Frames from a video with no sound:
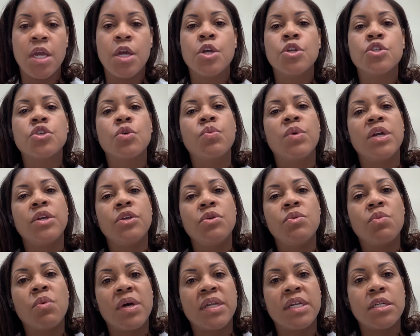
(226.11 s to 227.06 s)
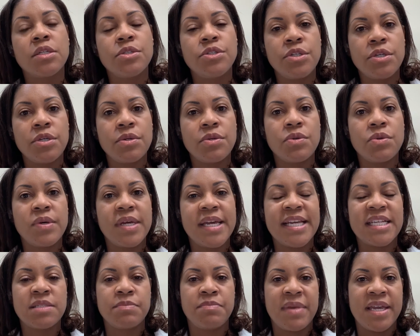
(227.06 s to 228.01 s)
So what you want to do
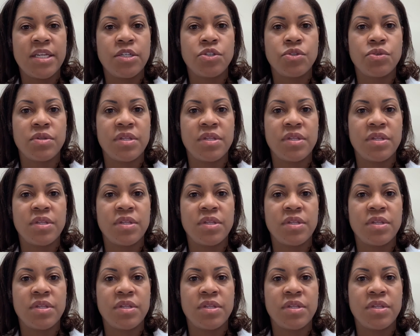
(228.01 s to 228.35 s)
is make sure